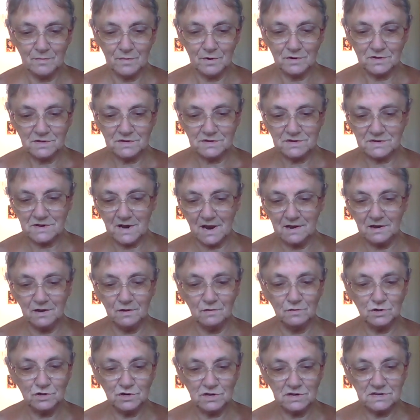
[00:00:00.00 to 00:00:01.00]
But I
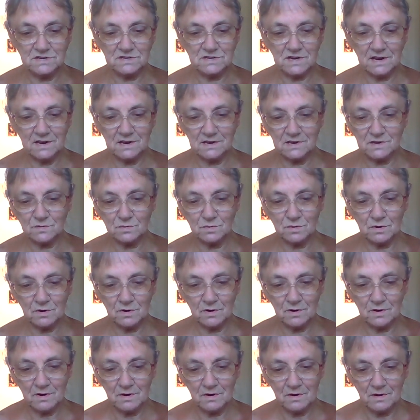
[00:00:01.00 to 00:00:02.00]
usually sit,
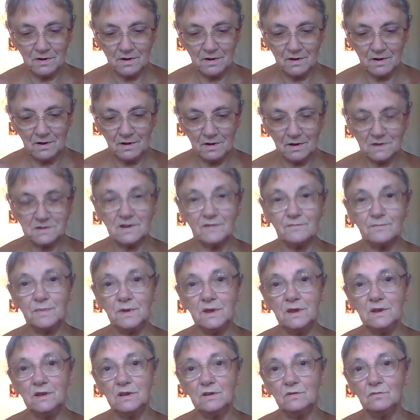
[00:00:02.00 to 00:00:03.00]
because I've
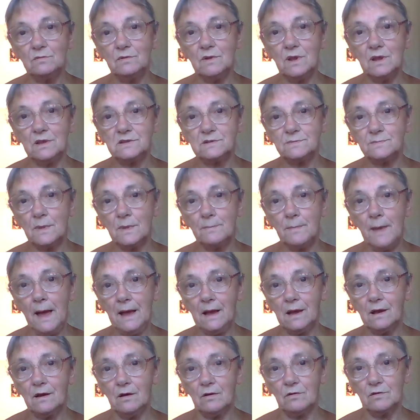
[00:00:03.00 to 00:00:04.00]
been doing, it's my
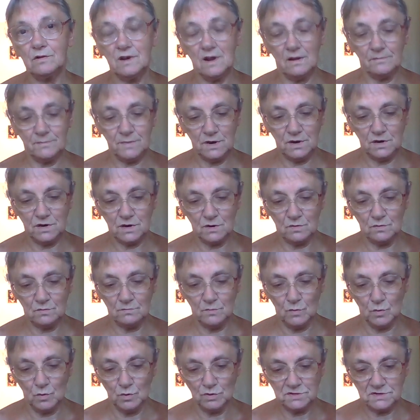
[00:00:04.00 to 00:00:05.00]
back garden I've been
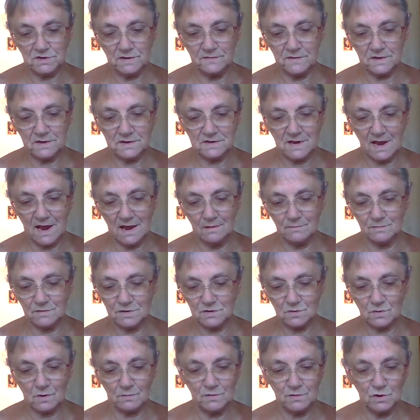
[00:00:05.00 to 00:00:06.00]
doing most of the time,
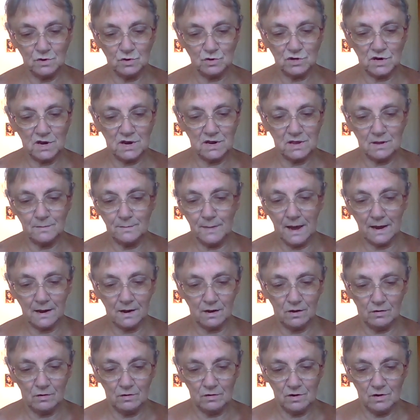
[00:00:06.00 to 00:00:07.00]
so I'm usually in the
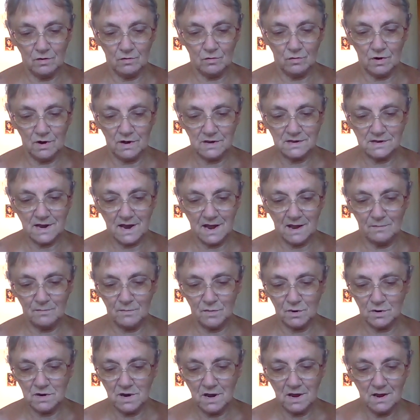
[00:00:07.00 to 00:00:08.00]
back garden all the
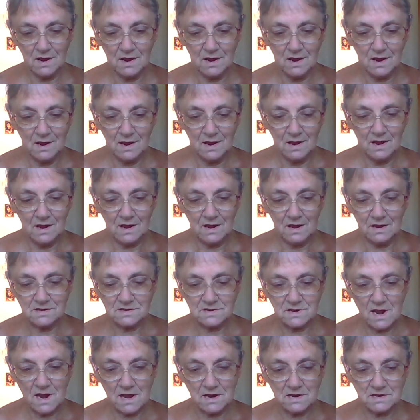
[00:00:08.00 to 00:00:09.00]
time, but
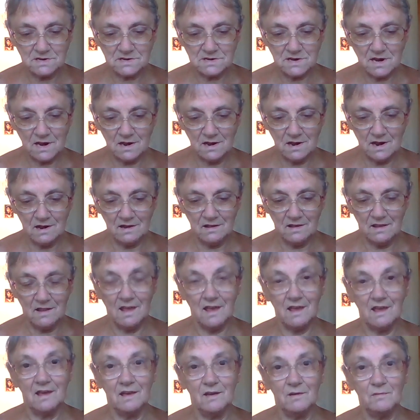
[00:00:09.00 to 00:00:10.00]
it's nice sitting in
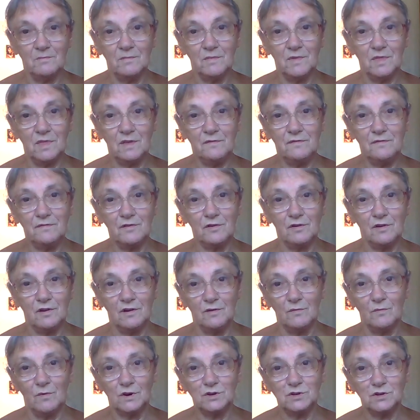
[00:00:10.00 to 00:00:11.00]
the front
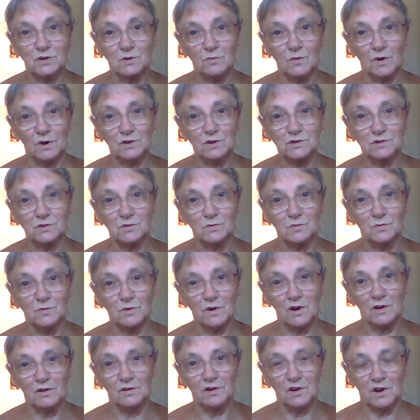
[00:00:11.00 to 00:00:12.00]
and watching what's
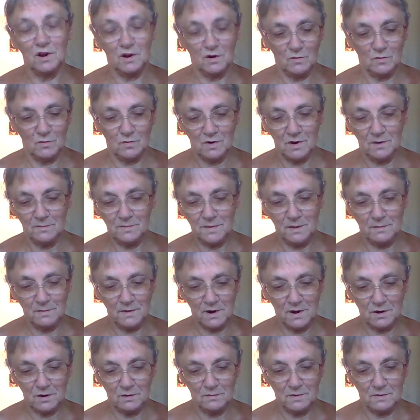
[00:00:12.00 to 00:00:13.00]
going on, you know, all the
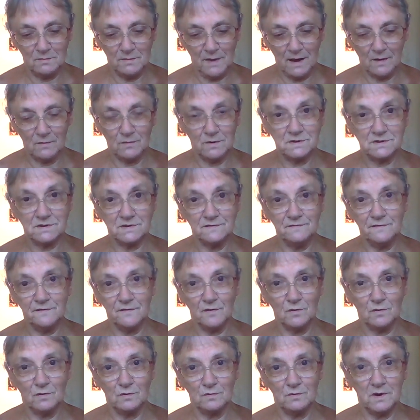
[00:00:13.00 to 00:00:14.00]
people coming backwards and
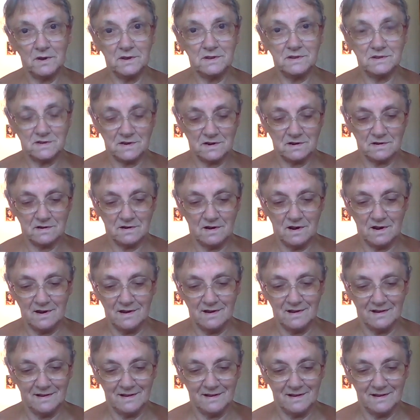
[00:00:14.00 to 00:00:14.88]
forwards and